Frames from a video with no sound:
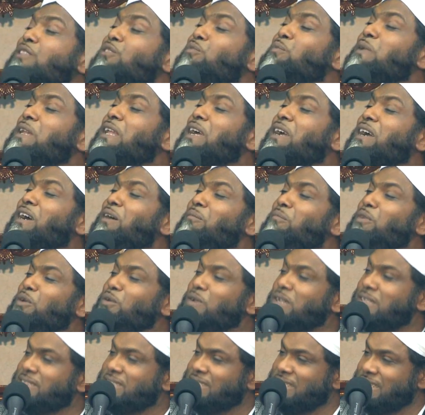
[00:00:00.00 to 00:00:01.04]
with the
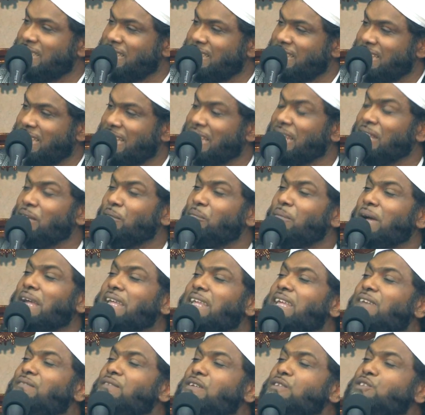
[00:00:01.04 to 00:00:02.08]
community by
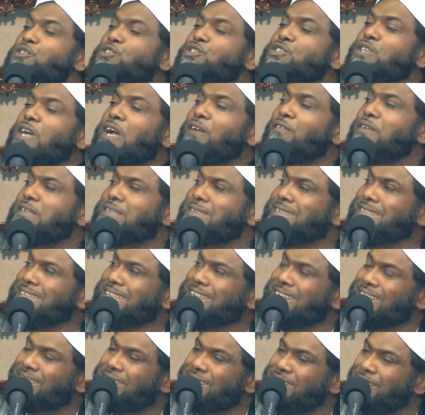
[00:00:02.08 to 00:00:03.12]
giving charity,
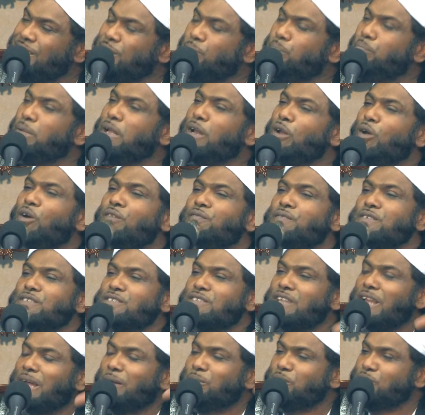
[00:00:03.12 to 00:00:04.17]
the third pillar of
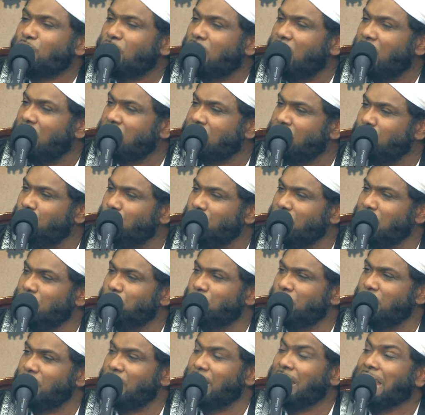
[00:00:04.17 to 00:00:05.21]
Islam, to other
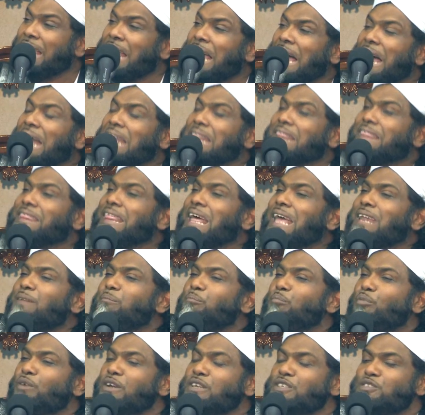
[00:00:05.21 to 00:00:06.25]
people. And that
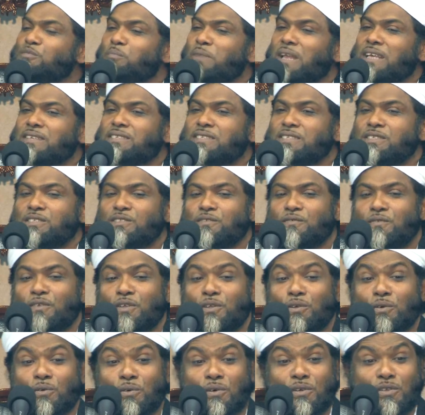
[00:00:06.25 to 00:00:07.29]
brings blessings for
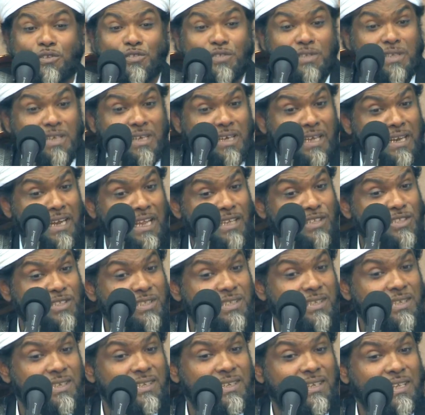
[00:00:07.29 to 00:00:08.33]
you. You see the
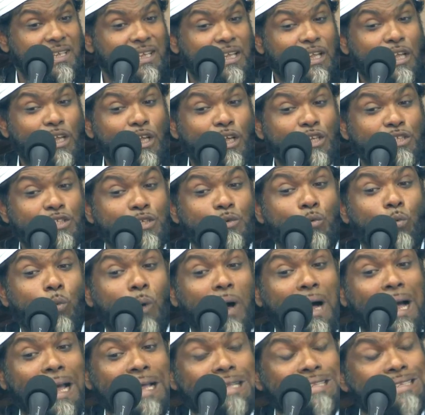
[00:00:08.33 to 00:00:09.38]
connection? You see
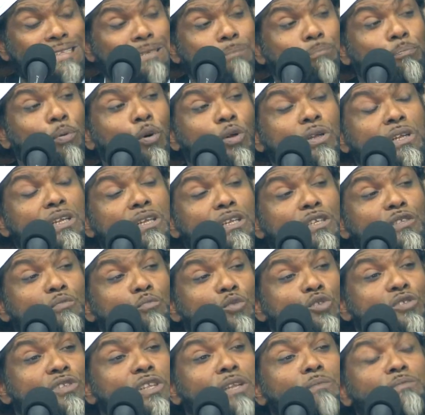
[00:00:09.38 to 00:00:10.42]
why it's important as
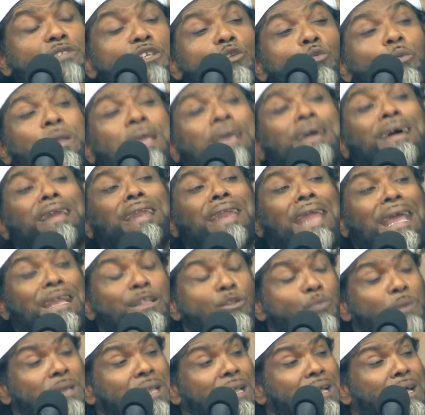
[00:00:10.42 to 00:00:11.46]
Muslims that we connect
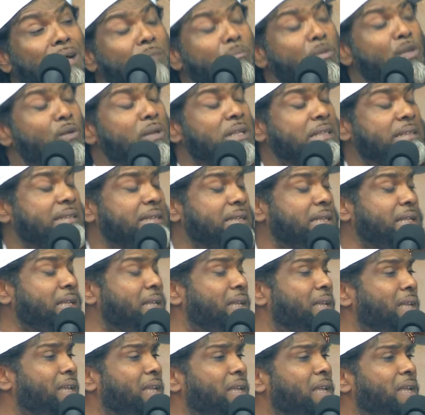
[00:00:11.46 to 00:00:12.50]
with the community?
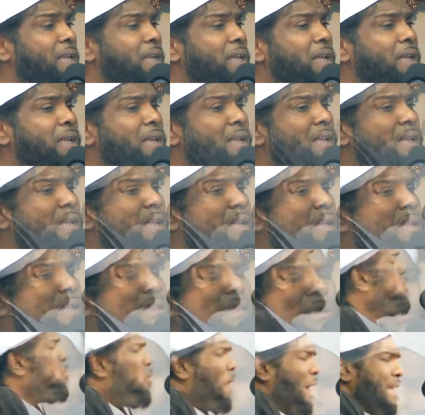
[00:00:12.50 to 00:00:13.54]

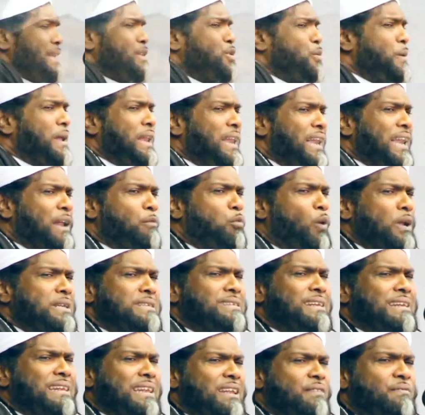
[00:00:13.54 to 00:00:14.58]
Then why do we want
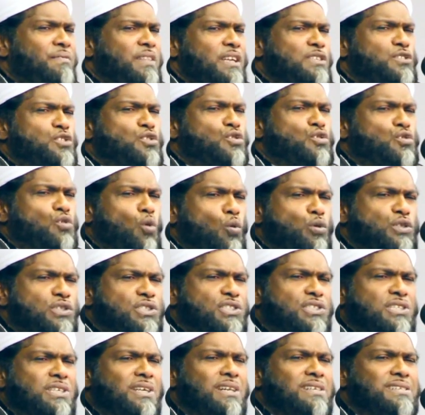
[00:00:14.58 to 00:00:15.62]
to live this
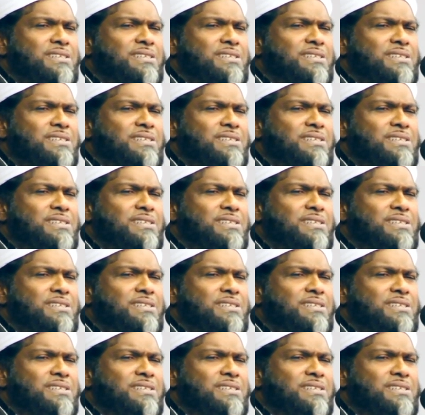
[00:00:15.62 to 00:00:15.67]
social,